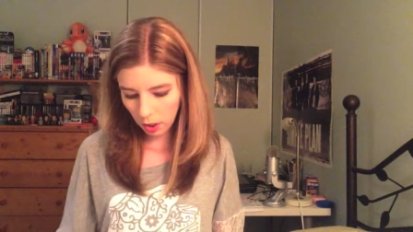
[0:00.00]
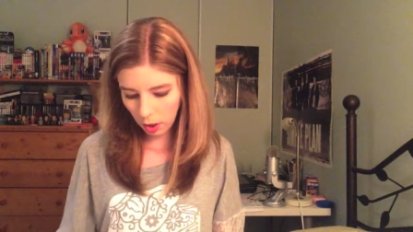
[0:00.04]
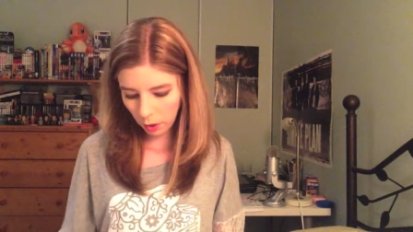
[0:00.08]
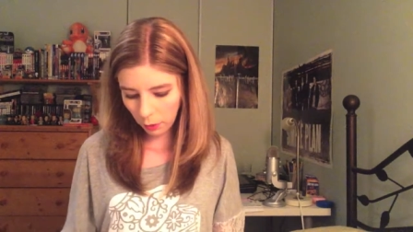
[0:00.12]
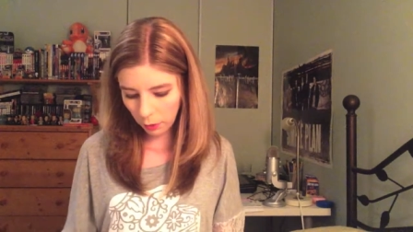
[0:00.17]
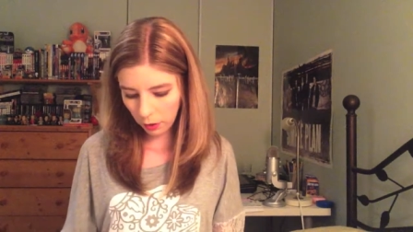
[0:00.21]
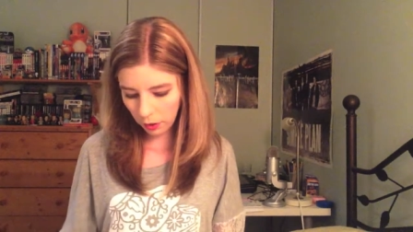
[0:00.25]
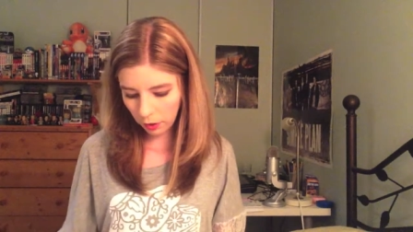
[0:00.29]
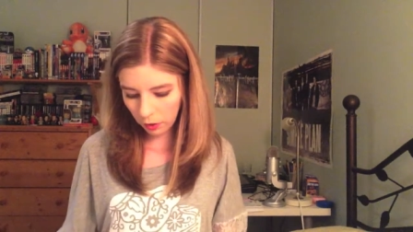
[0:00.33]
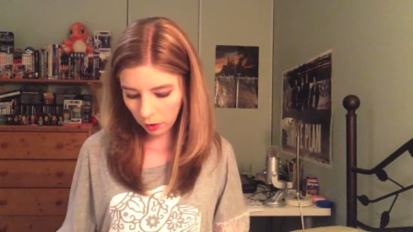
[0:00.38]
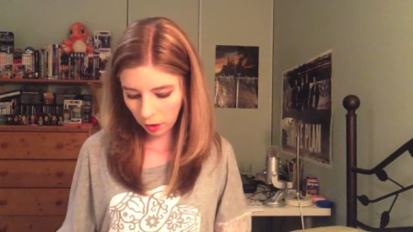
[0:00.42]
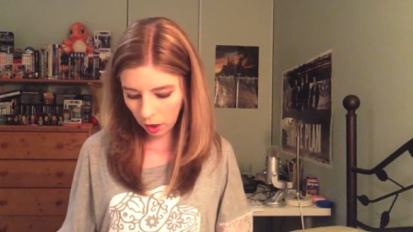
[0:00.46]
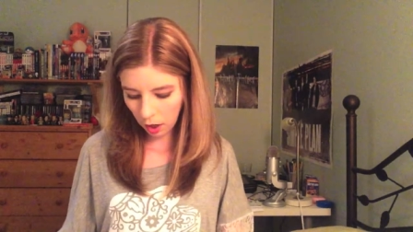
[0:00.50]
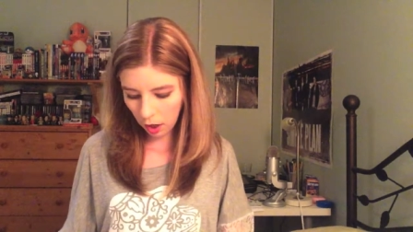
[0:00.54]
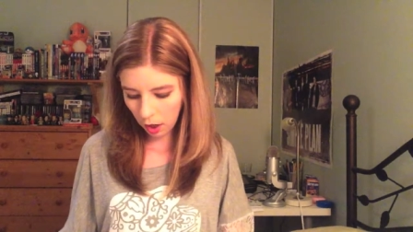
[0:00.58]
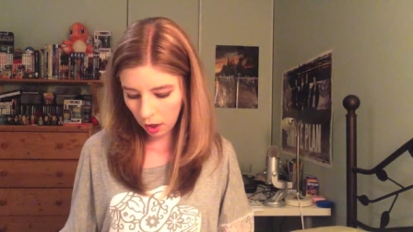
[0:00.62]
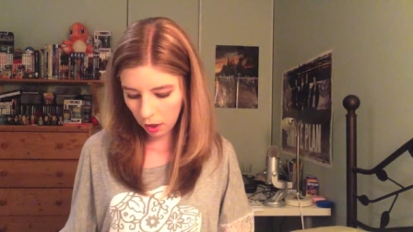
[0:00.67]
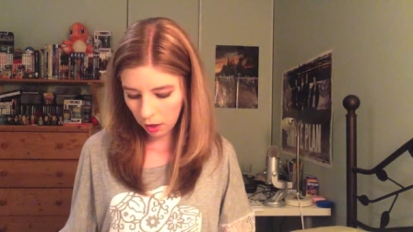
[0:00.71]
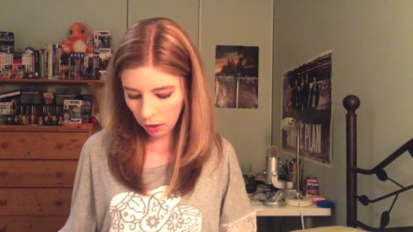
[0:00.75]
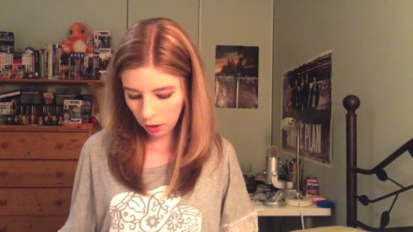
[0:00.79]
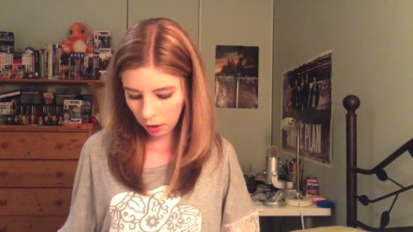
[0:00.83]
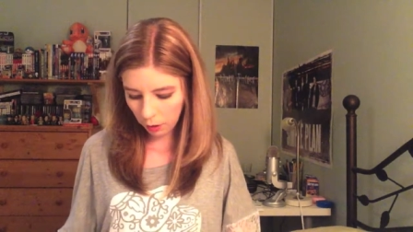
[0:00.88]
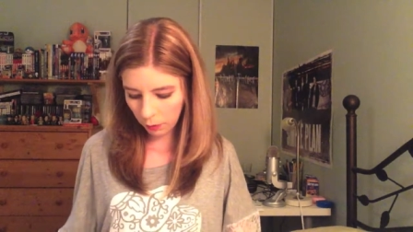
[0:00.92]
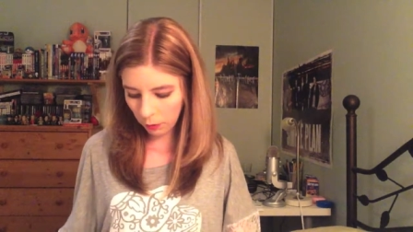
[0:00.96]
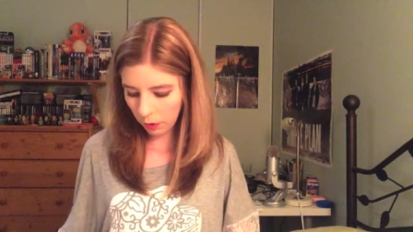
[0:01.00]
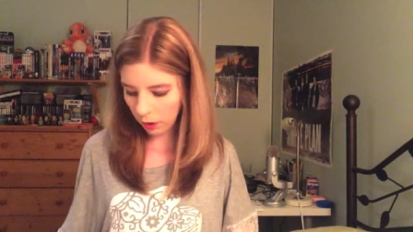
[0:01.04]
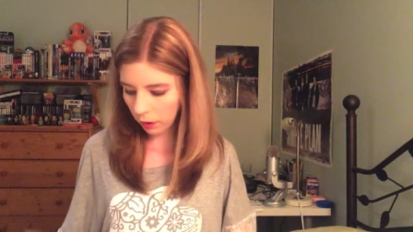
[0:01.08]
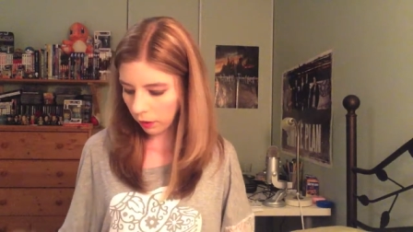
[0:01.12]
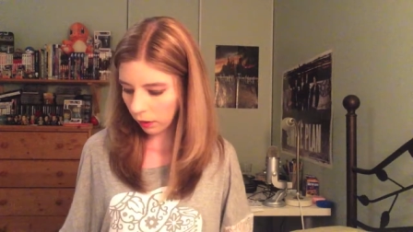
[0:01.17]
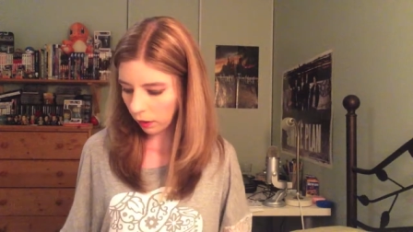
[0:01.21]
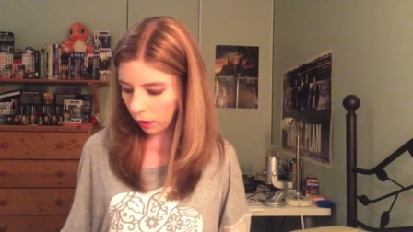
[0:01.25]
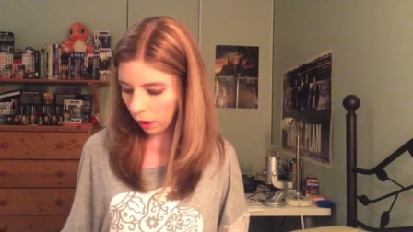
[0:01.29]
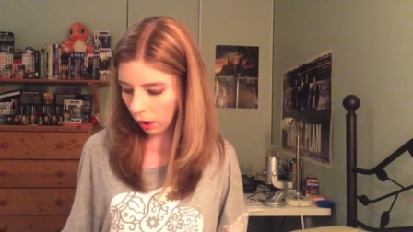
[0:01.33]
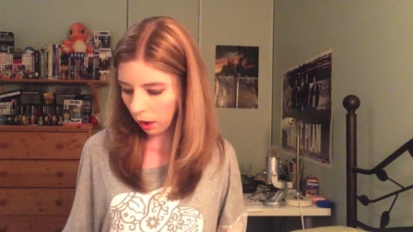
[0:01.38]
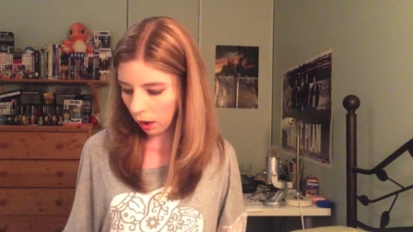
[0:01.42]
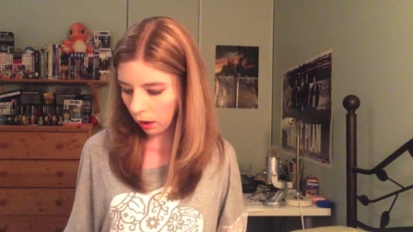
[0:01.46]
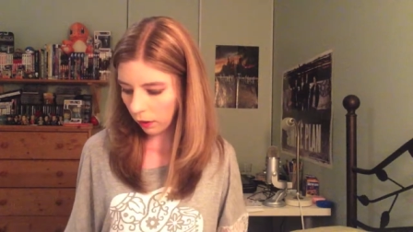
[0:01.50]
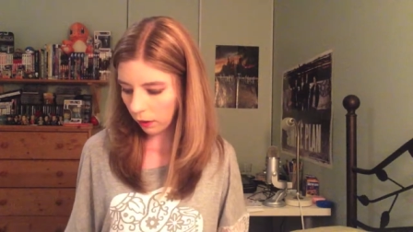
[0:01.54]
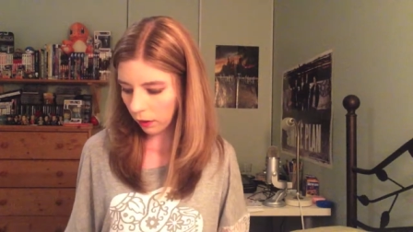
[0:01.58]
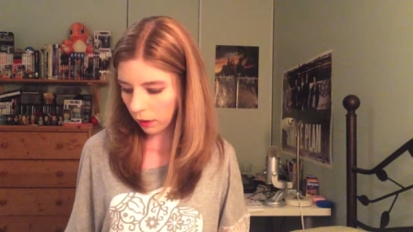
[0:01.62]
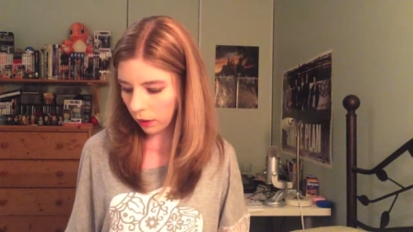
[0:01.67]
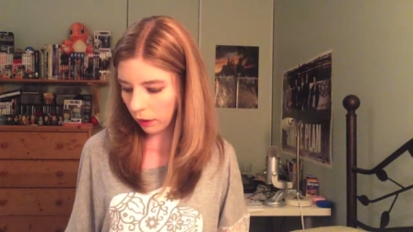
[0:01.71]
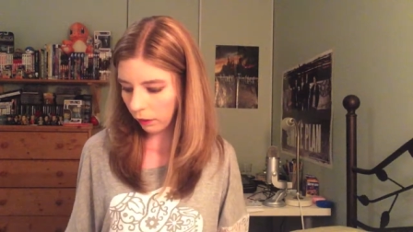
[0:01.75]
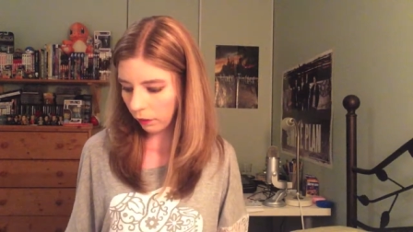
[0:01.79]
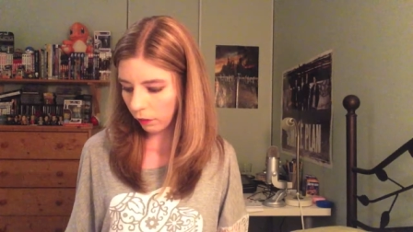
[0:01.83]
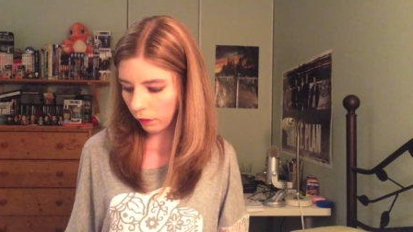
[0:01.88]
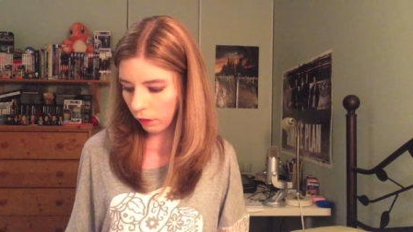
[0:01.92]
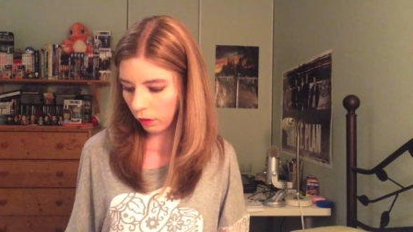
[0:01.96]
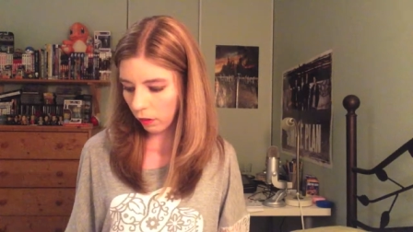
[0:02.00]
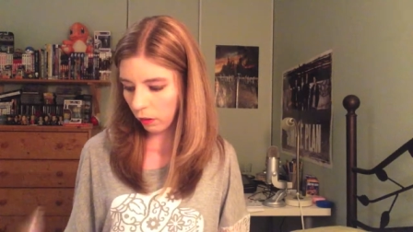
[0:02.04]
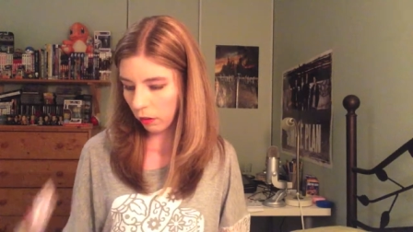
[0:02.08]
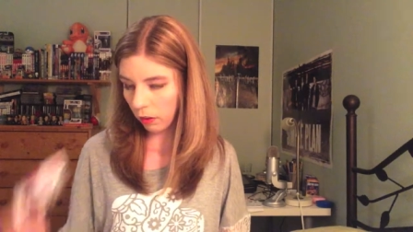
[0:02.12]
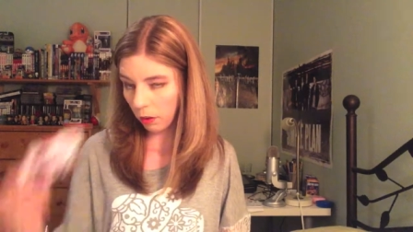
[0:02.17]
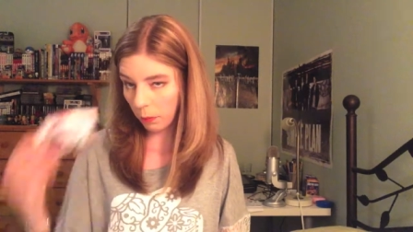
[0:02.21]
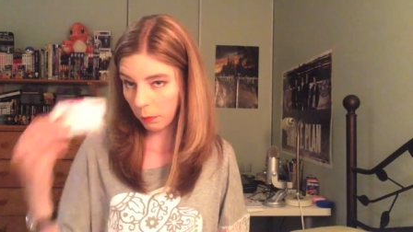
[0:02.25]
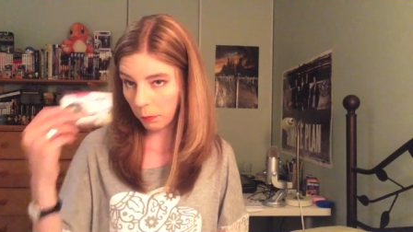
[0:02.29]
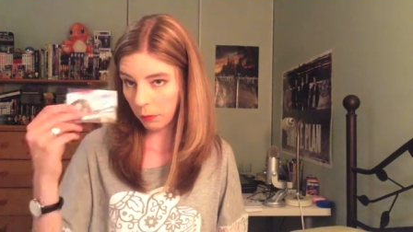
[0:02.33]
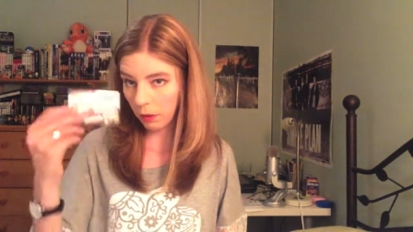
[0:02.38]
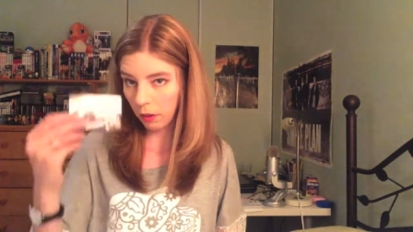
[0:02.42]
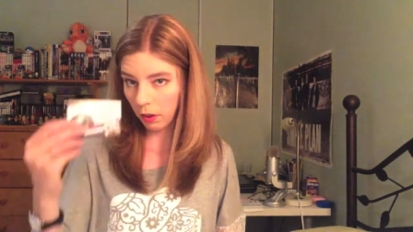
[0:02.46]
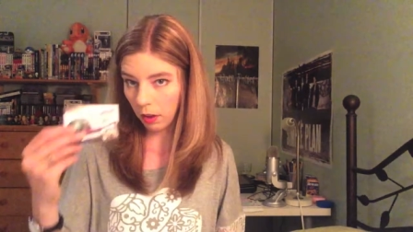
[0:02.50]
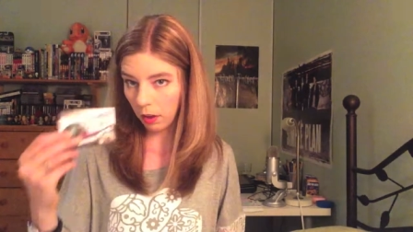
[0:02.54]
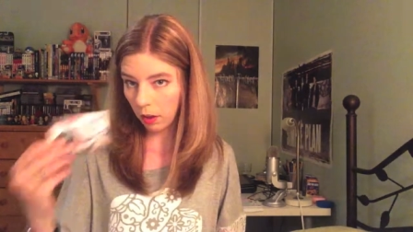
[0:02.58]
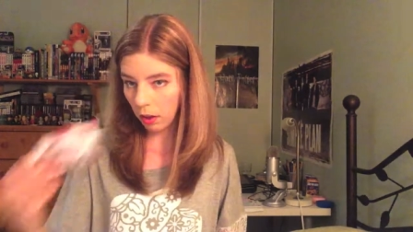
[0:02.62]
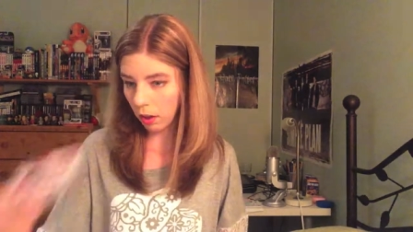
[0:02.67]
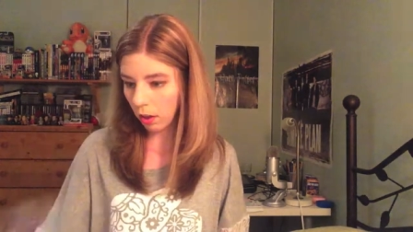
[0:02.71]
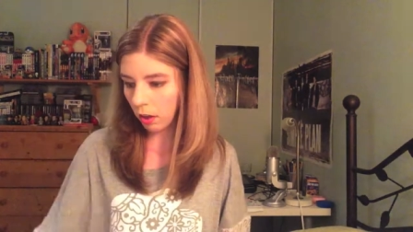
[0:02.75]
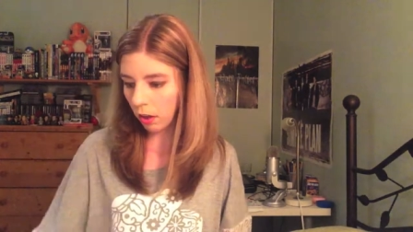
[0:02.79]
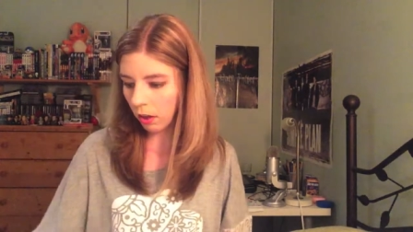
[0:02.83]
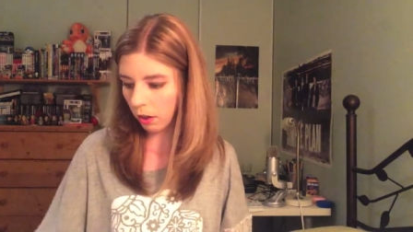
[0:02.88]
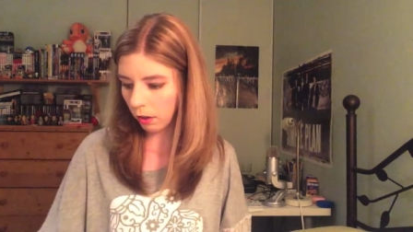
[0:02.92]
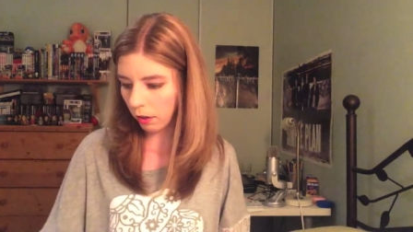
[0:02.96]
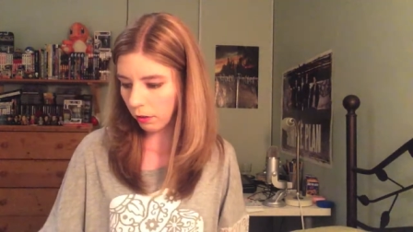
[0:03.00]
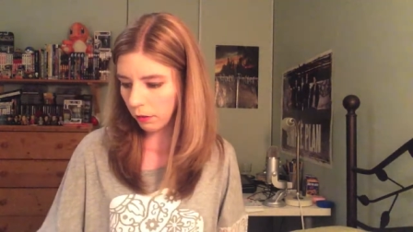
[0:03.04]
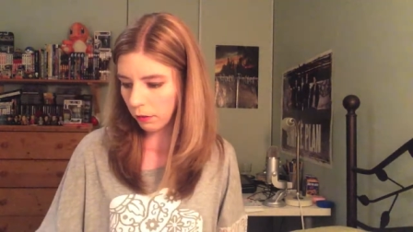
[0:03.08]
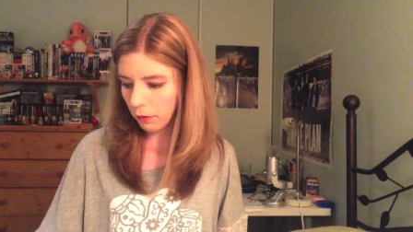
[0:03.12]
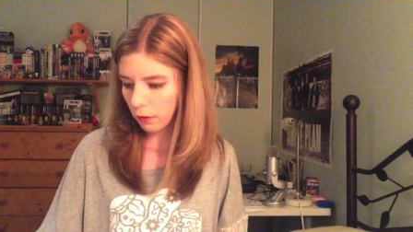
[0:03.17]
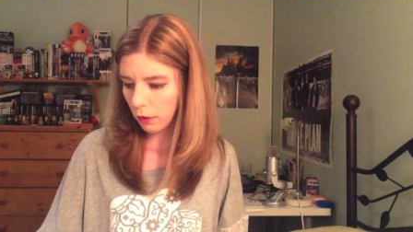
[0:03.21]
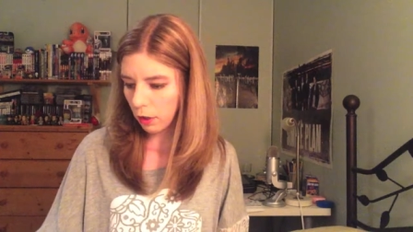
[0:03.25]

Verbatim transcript: So we got the cards. So we got the card that gives us 10% off.